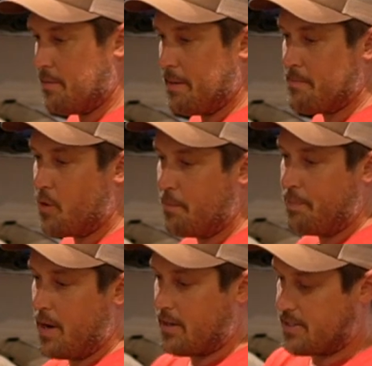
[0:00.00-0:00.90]
to be more
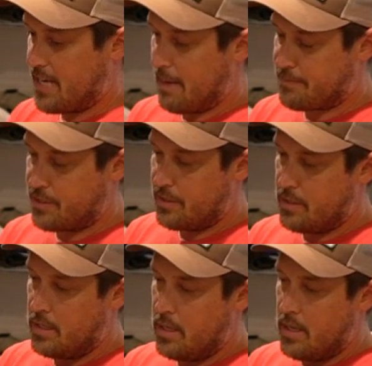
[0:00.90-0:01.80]
progress
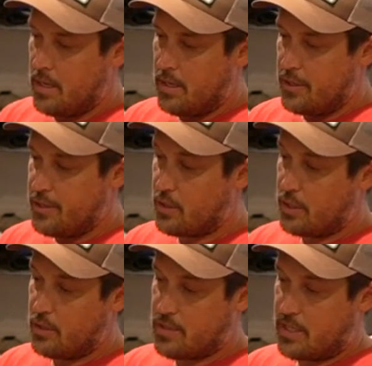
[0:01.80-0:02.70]
capture, you
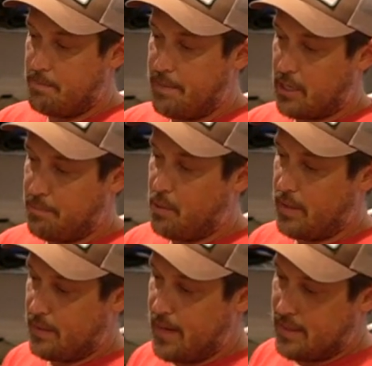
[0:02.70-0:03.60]
could use a bigger
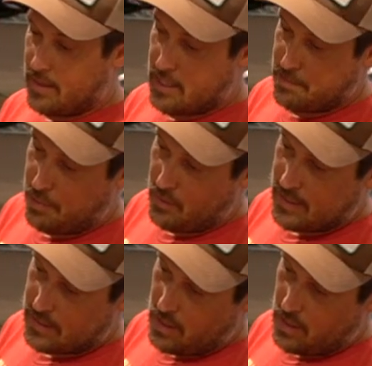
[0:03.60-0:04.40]
pulley, right? This pulley is